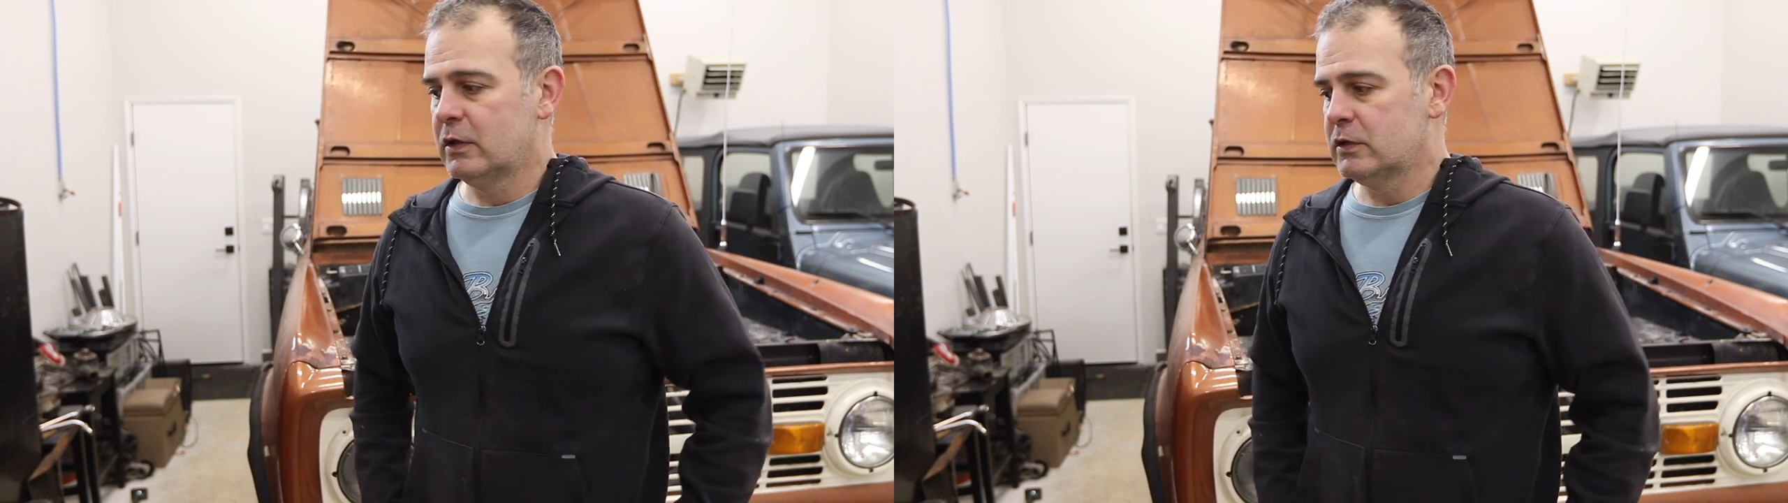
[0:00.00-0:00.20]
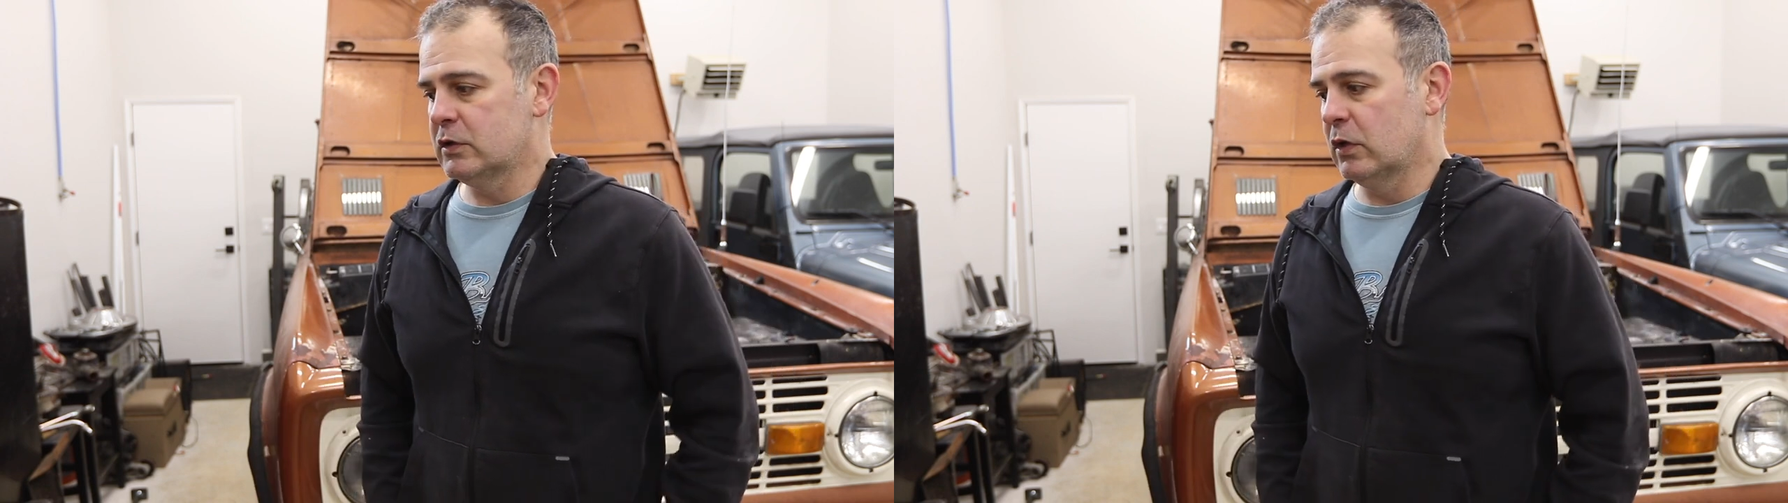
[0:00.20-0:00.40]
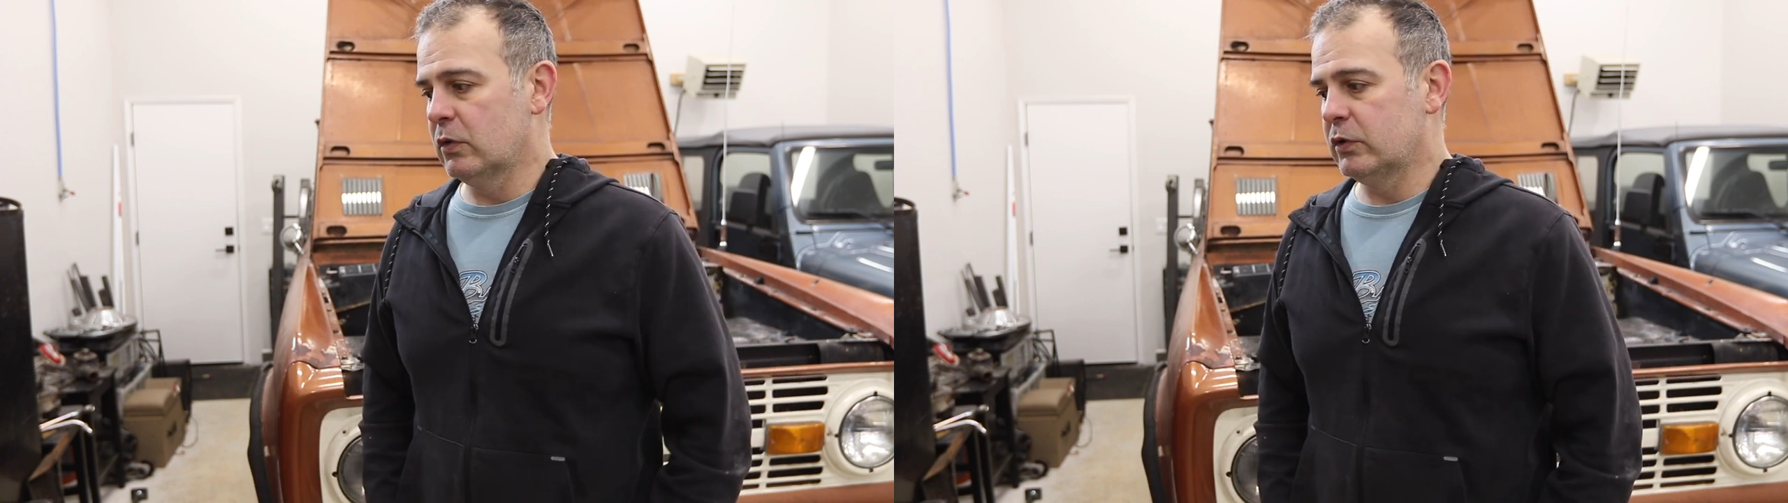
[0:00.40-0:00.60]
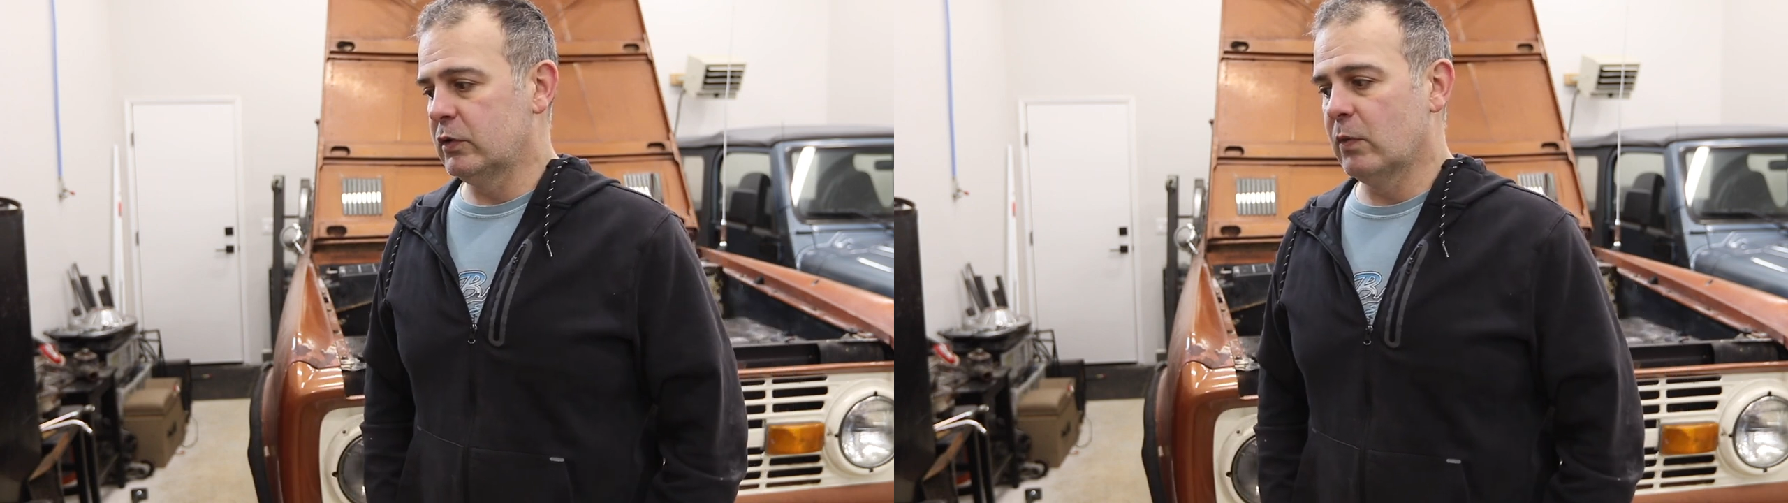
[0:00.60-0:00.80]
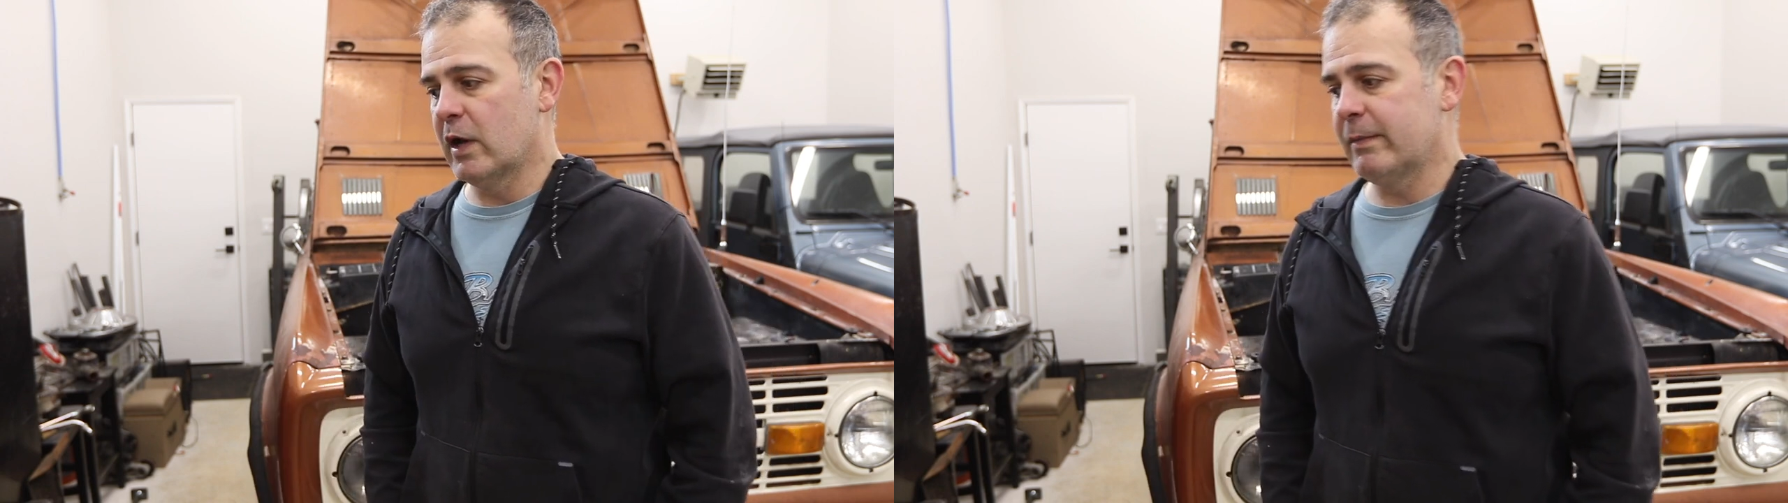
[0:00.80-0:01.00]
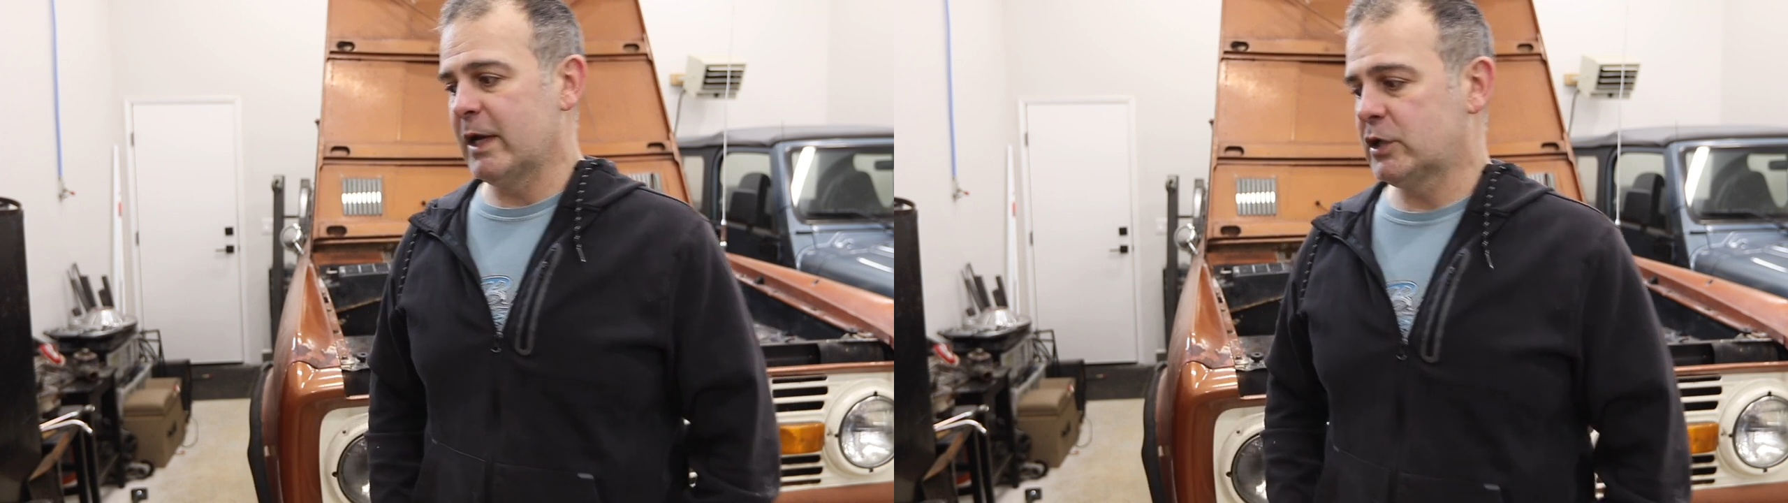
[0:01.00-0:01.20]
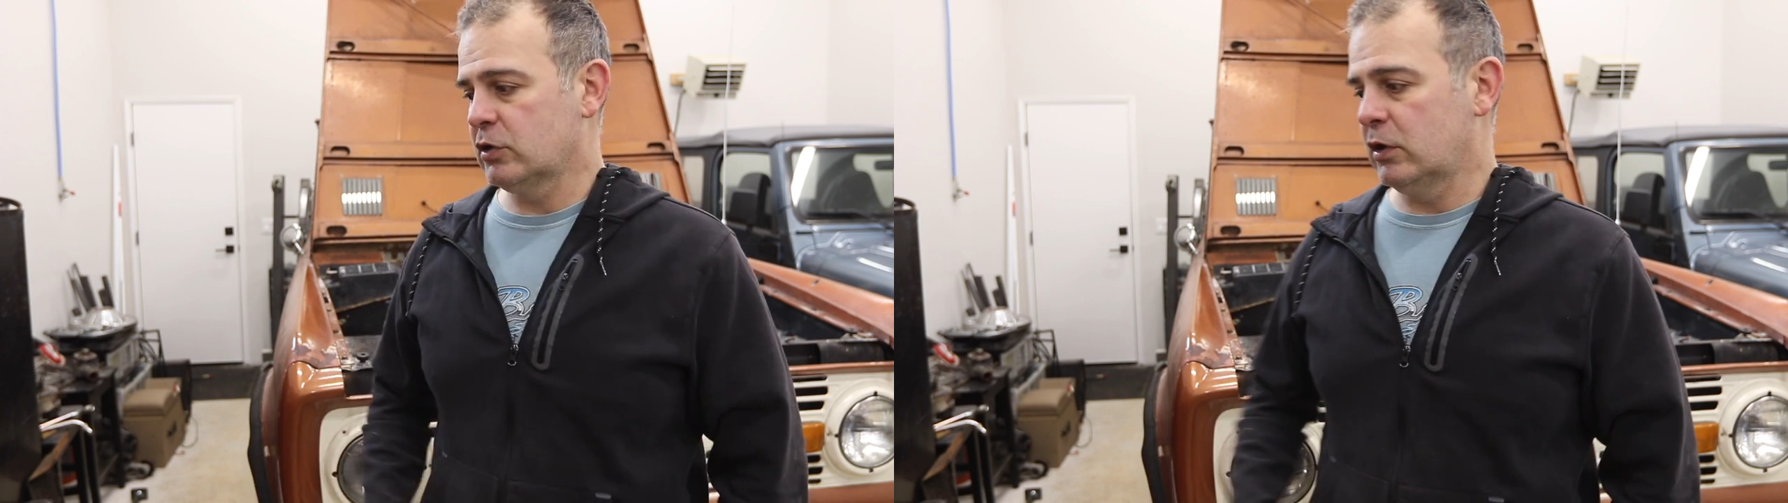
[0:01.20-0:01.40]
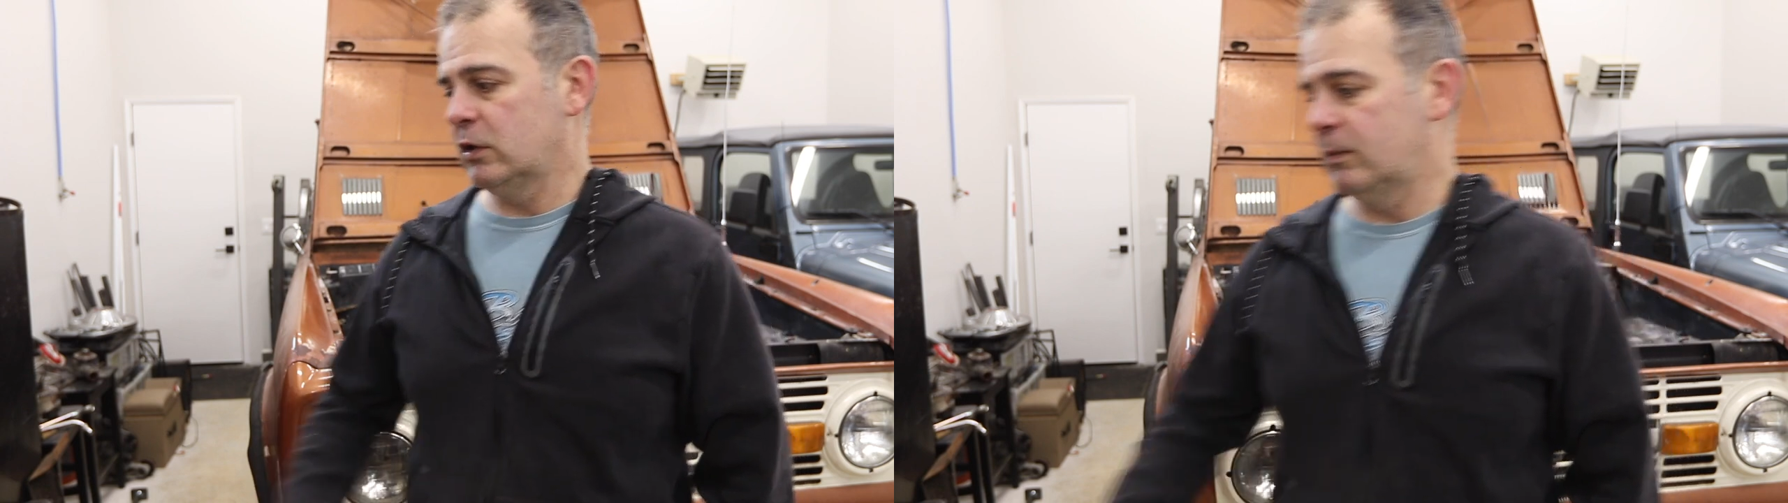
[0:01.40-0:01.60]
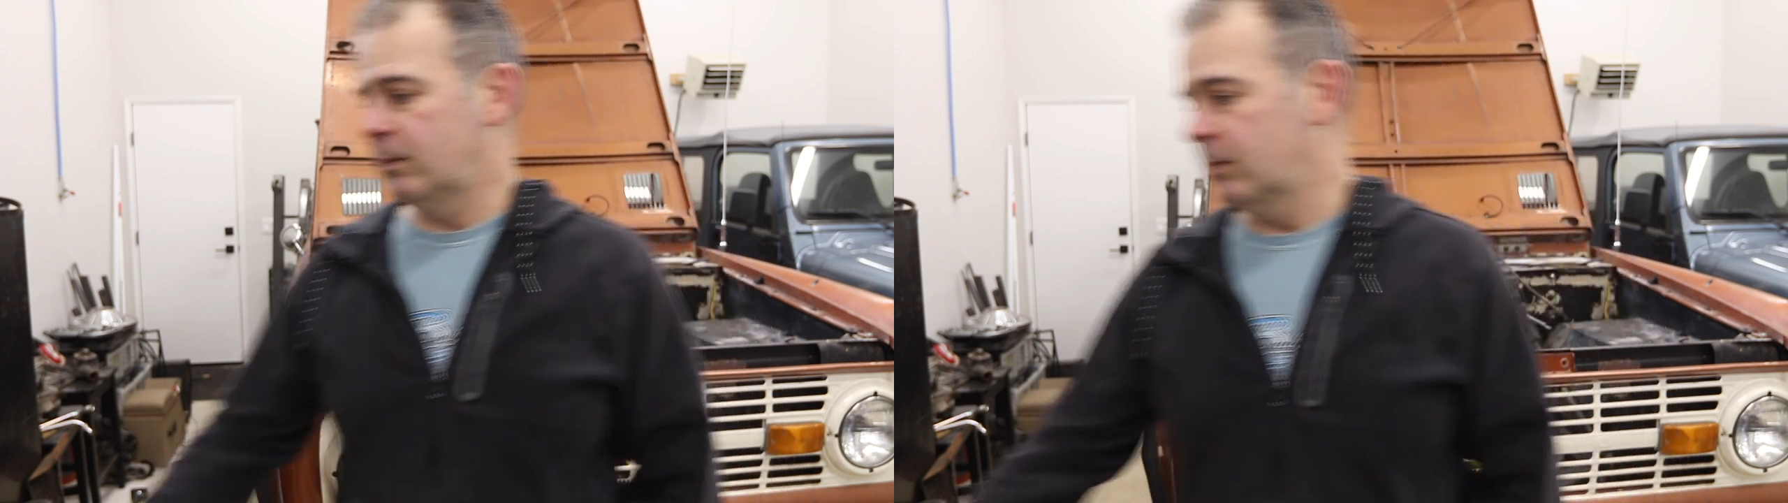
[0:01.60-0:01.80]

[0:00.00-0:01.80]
So you want to make sure you